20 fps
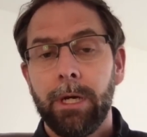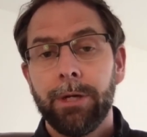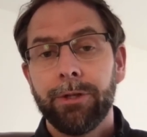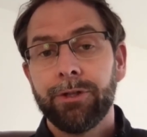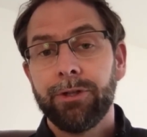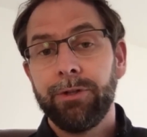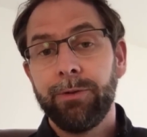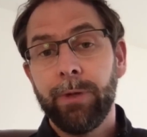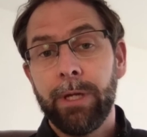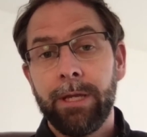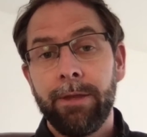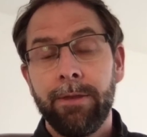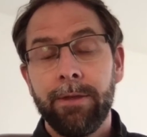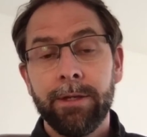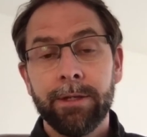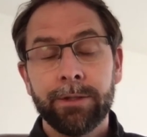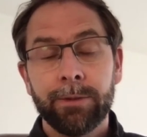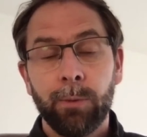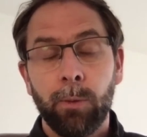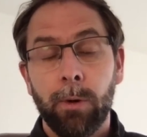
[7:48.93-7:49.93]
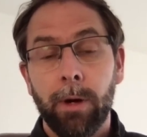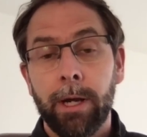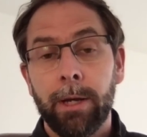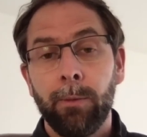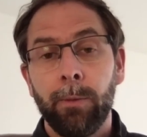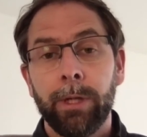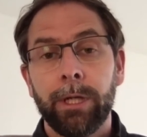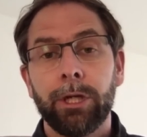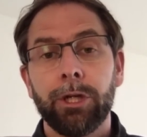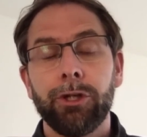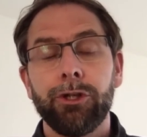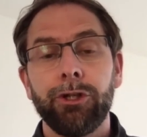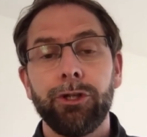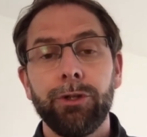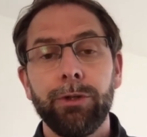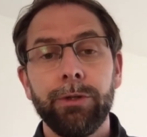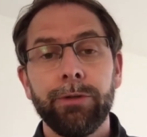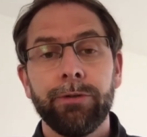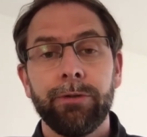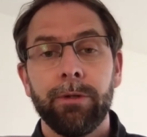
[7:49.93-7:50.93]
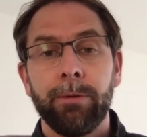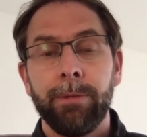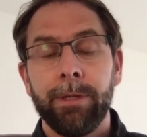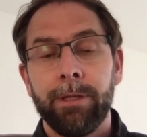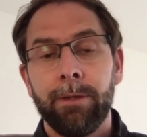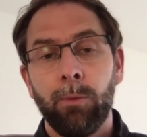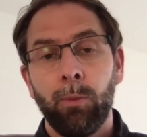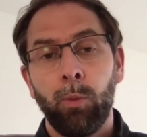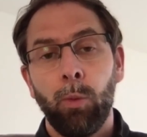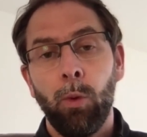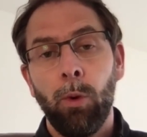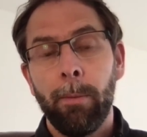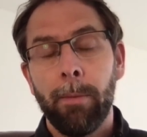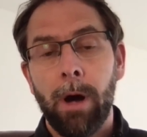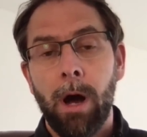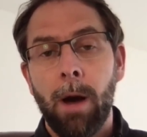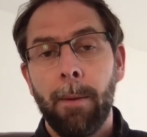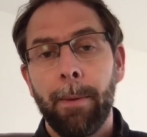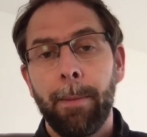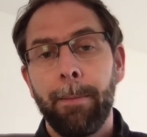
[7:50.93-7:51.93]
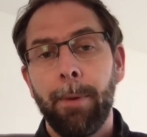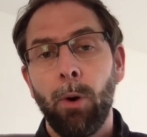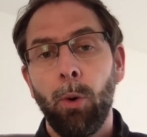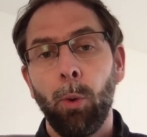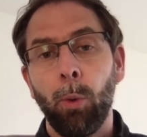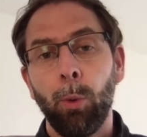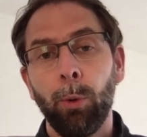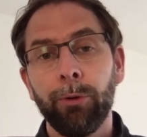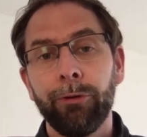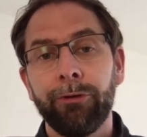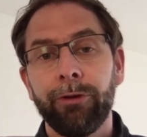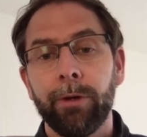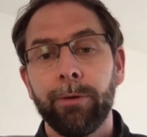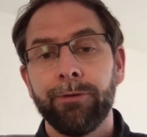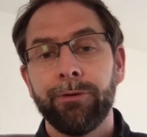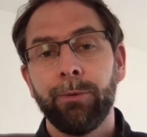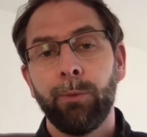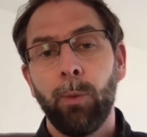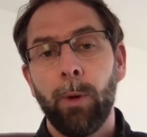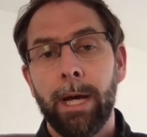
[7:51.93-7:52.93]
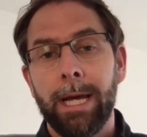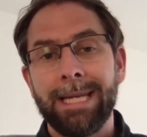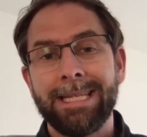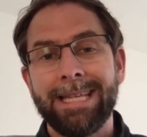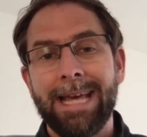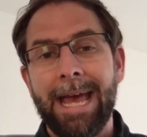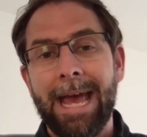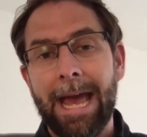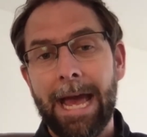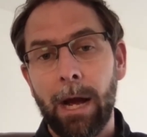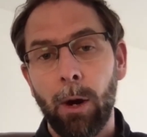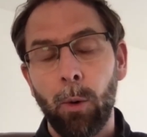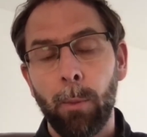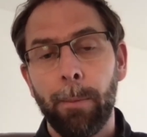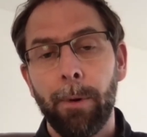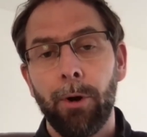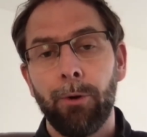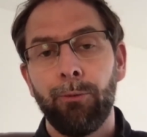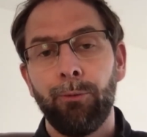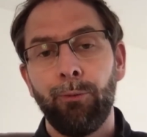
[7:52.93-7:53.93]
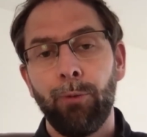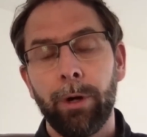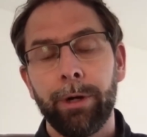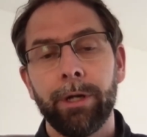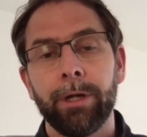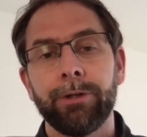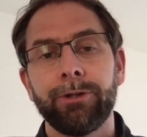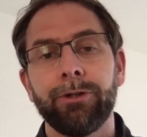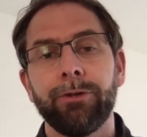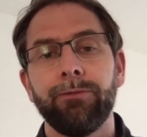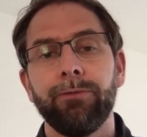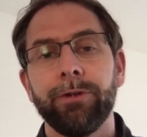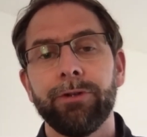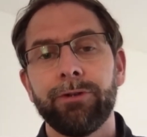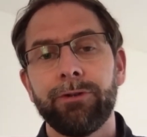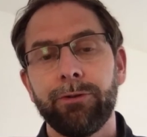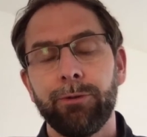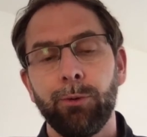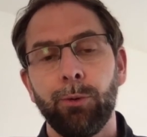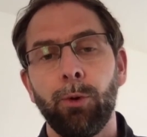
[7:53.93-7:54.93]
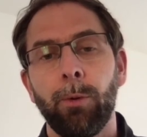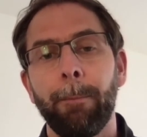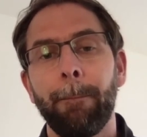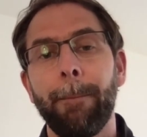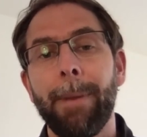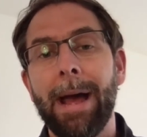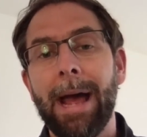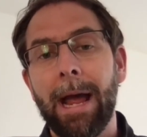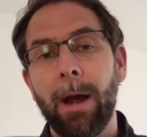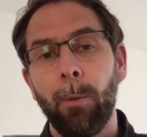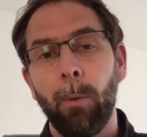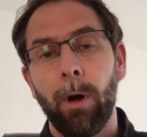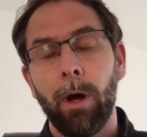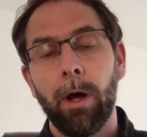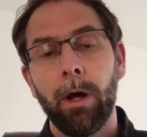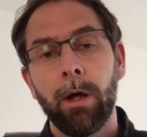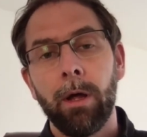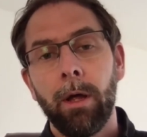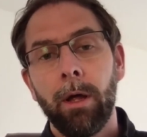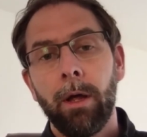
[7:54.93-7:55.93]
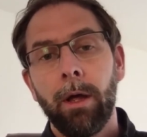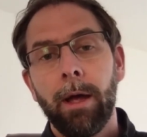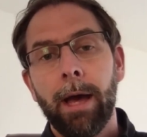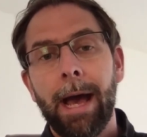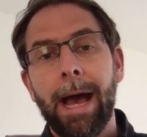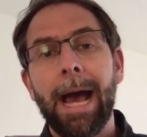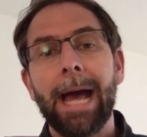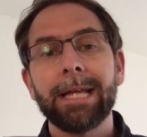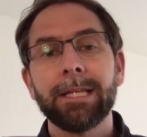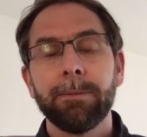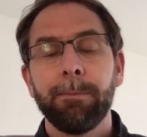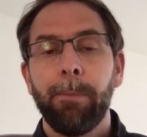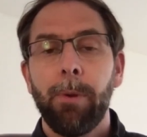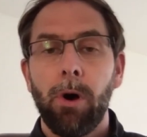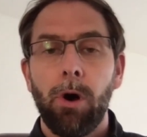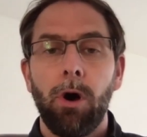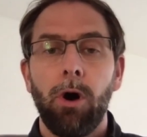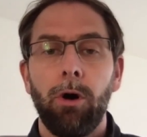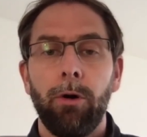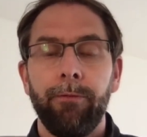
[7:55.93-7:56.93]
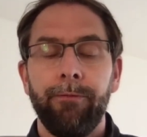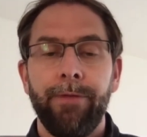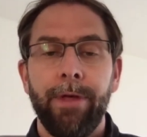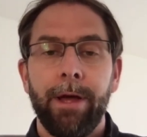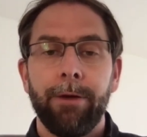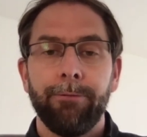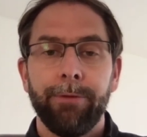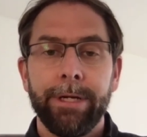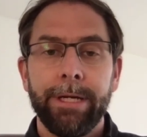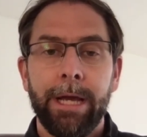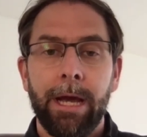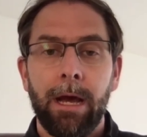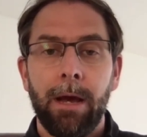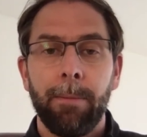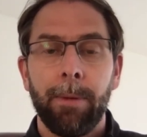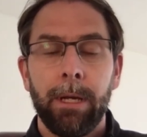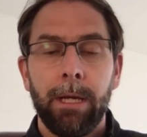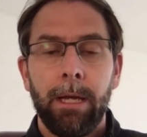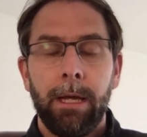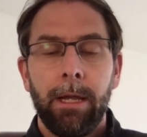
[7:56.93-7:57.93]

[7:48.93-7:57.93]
So in this way, we could use them in the warm-up, but also as a way to help a runner to restore power as part of their rehab.